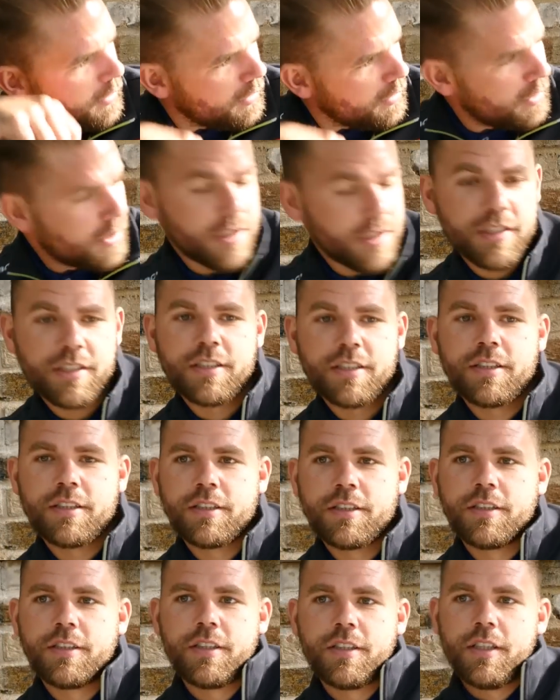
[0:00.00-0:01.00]
Uh, what's
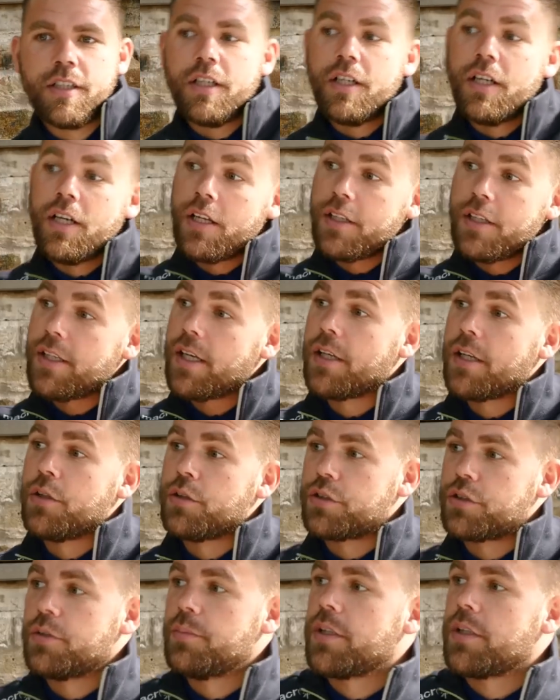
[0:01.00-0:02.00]
happening, Bill? No,
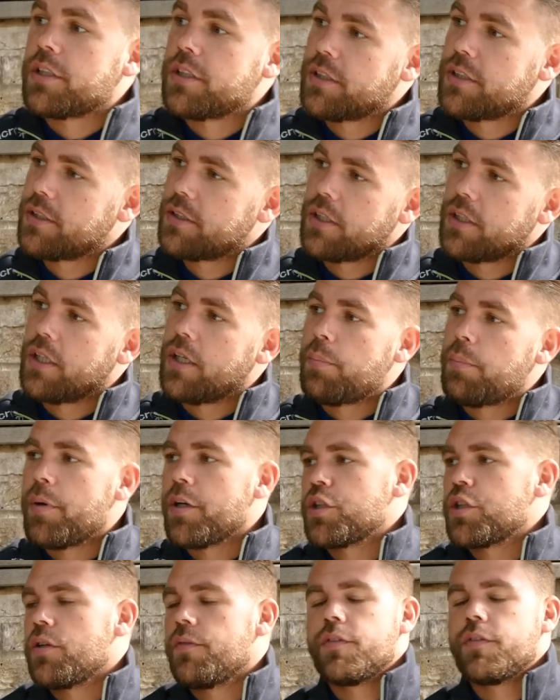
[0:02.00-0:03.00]
not too much. It's a uh,
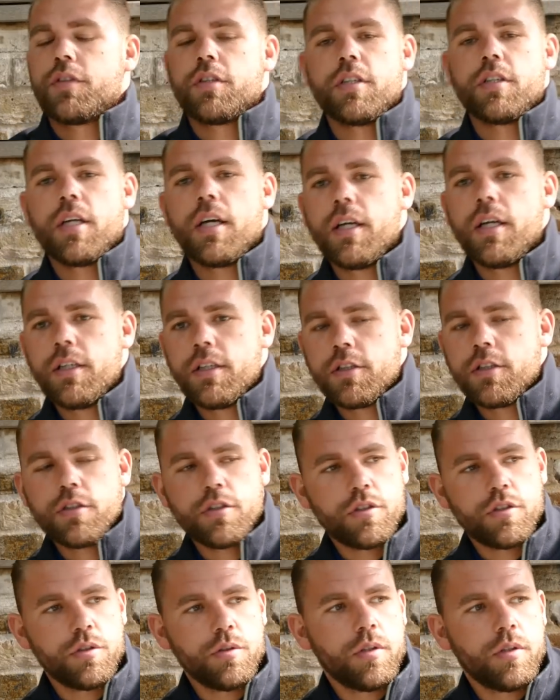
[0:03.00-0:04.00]
press conference today,
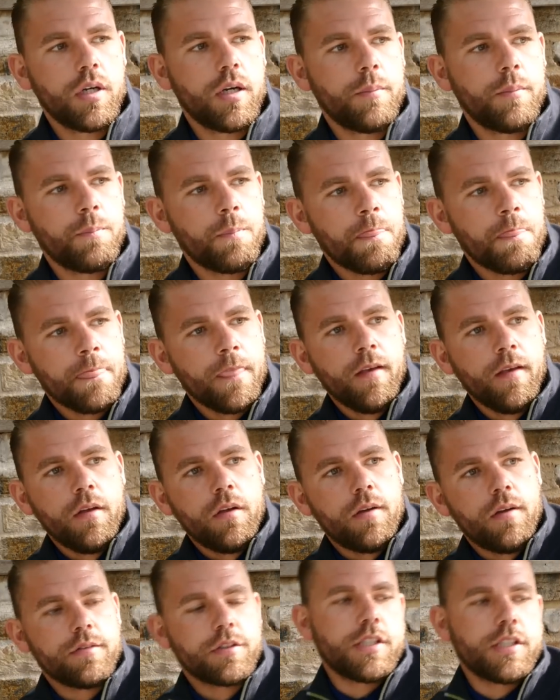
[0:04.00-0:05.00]
just to um,
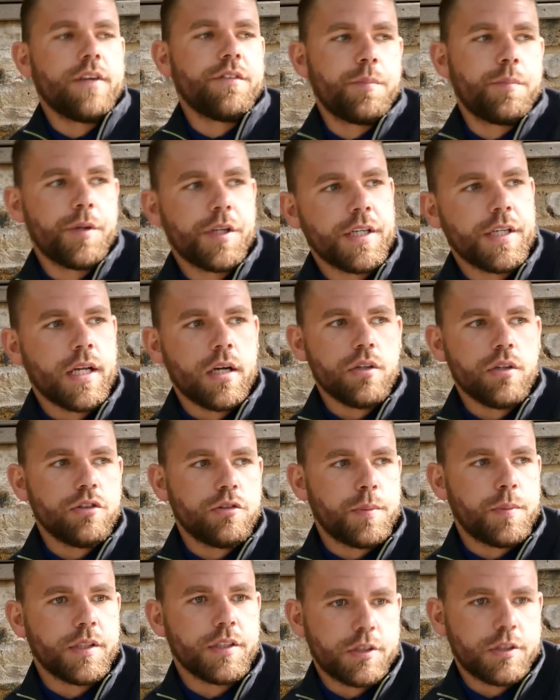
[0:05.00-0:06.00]
obviously everybody knows,
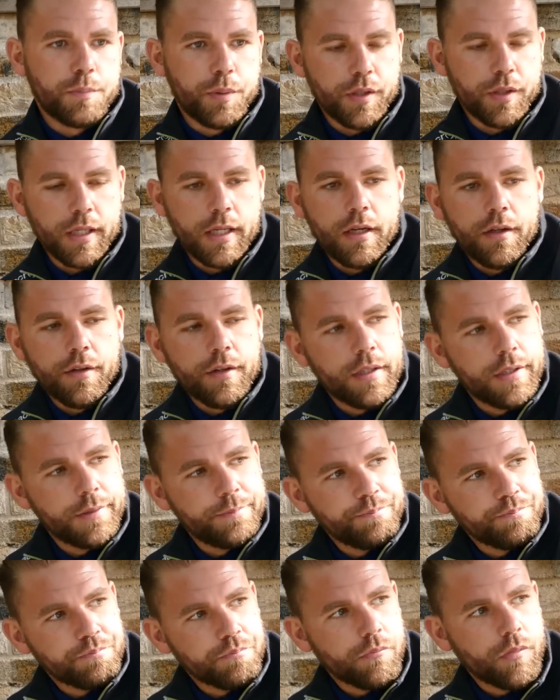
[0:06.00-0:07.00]
but just put it out there
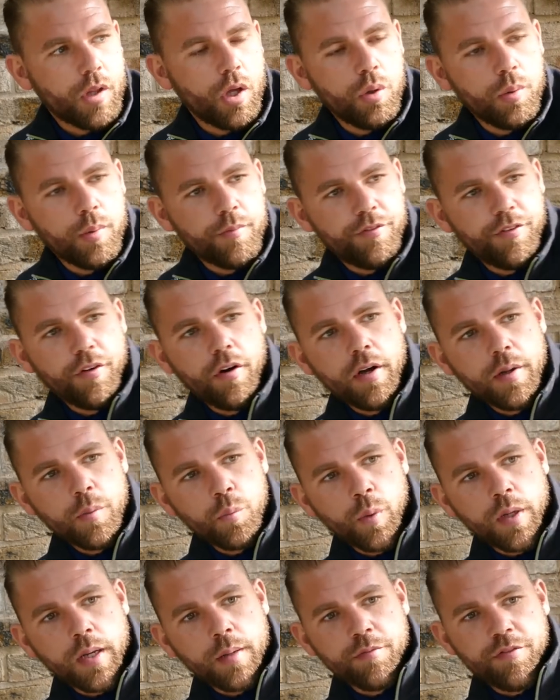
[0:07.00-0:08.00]
who I'm
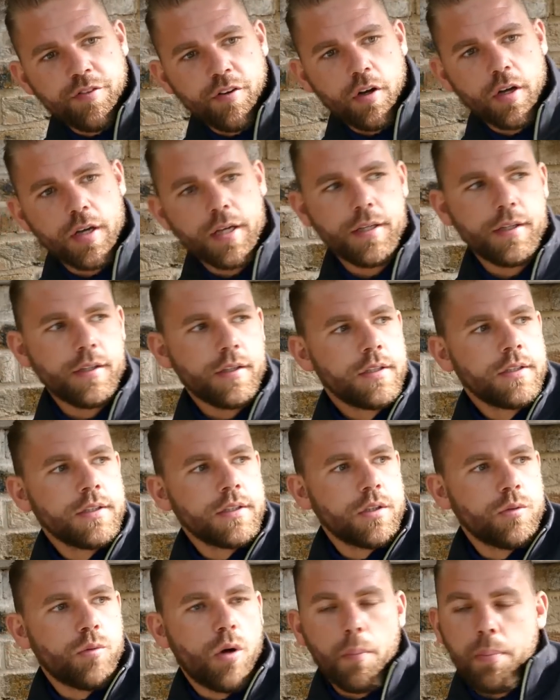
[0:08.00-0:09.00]
fighting, when I'm fighting,
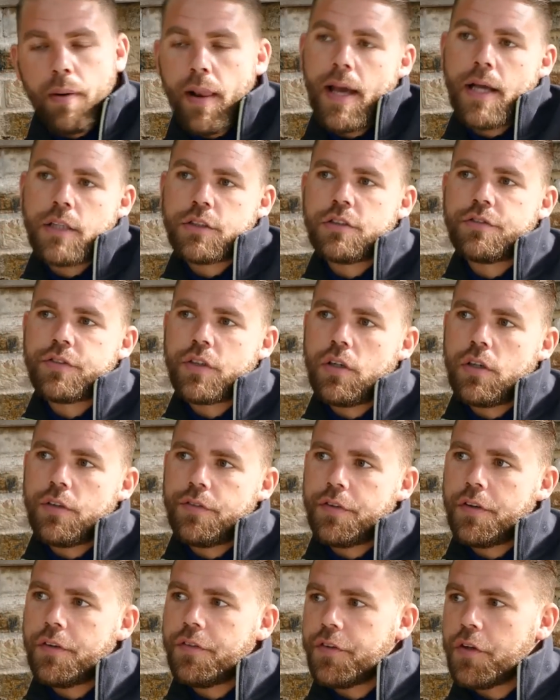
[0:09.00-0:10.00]
what plans I've got
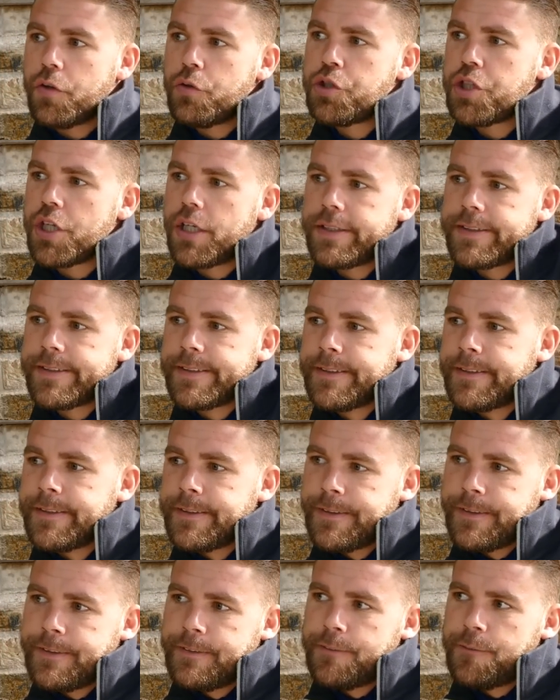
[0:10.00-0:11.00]
for the future,
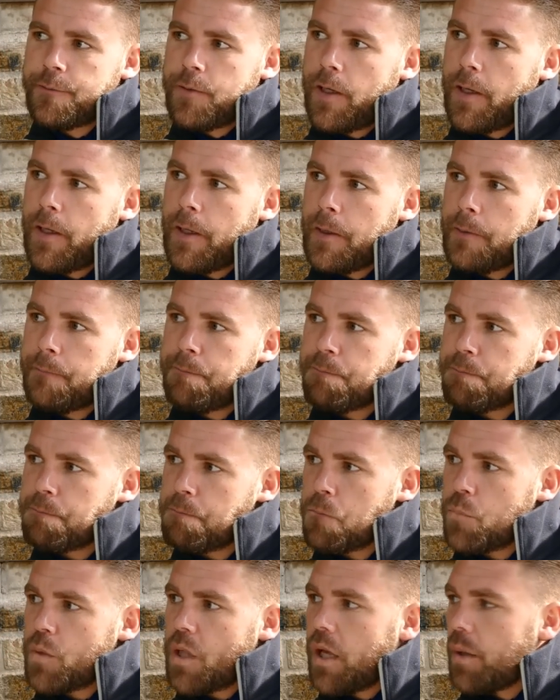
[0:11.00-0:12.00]
um,
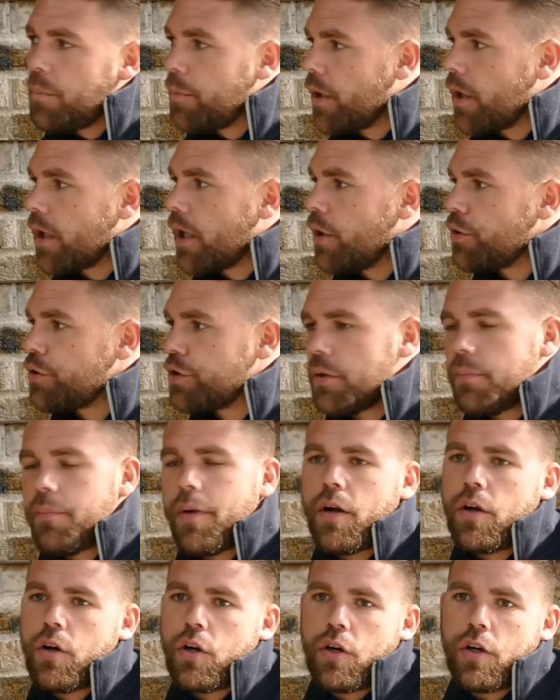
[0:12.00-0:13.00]
and when I go to
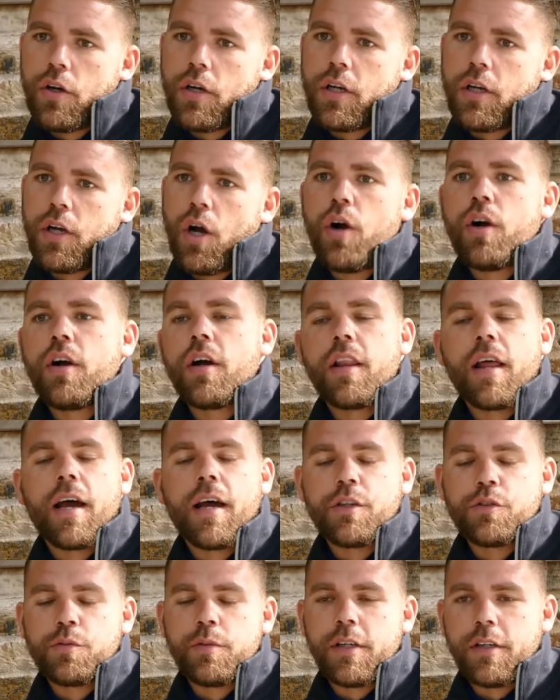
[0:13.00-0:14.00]
America and conquer
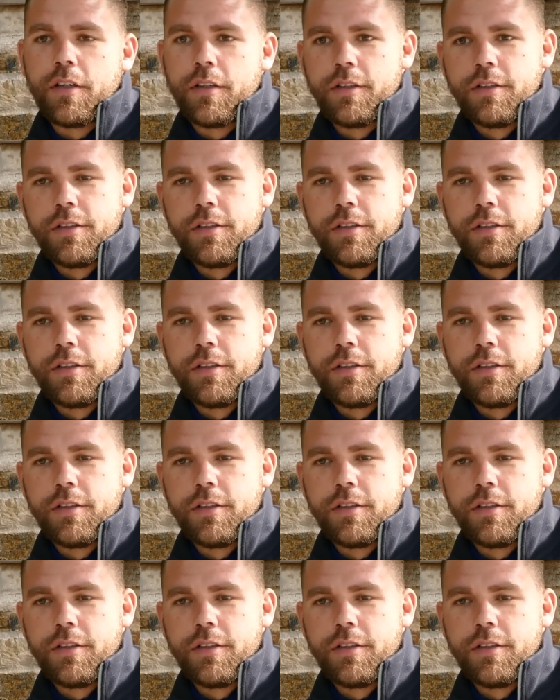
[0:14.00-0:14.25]
that as well.